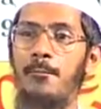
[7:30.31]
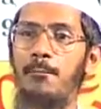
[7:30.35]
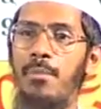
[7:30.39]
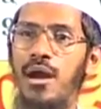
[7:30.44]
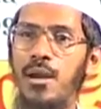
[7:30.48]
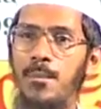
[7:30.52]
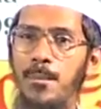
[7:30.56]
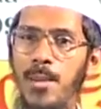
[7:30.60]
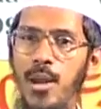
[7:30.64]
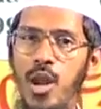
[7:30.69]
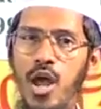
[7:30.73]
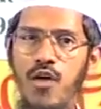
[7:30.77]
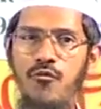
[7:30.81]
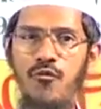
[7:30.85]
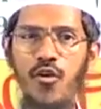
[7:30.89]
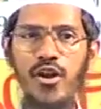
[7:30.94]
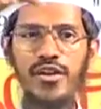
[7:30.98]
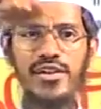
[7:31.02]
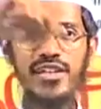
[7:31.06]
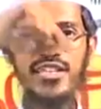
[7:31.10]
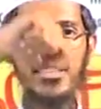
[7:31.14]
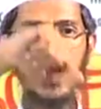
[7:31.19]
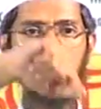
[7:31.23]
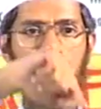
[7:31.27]
but below
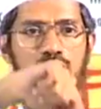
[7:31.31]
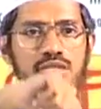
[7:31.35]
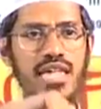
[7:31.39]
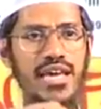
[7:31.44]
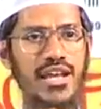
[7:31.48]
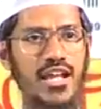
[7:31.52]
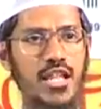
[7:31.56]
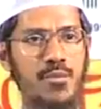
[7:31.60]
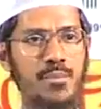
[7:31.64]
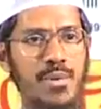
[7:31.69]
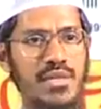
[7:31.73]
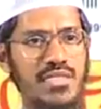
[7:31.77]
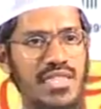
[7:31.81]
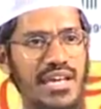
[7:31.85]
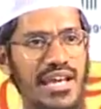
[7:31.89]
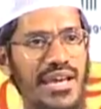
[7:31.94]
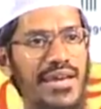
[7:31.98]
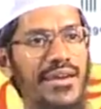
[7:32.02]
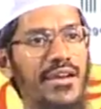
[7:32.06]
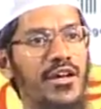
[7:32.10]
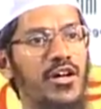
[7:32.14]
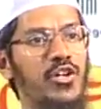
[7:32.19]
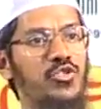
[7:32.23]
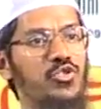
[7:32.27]
40,000 cycles per
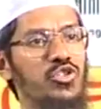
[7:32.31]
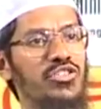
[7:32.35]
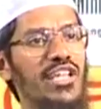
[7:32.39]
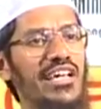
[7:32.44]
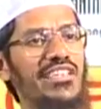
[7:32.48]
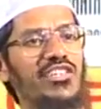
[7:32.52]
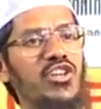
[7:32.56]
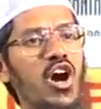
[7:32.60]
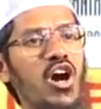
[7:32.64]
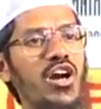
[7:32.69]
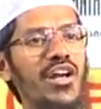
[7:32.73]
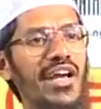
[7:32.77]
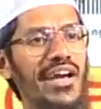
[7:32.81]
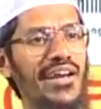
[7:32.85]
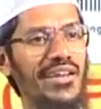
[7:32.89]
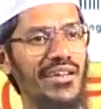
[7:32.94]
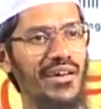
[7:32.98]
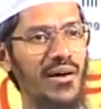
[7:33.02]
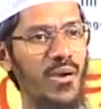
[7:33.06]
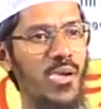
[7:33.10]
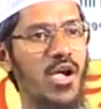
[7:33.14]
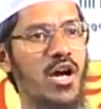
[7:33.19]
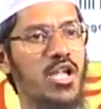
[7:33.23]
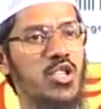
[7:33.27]
second so that the dog can
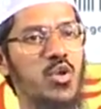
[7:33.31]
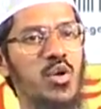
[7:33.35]
hear.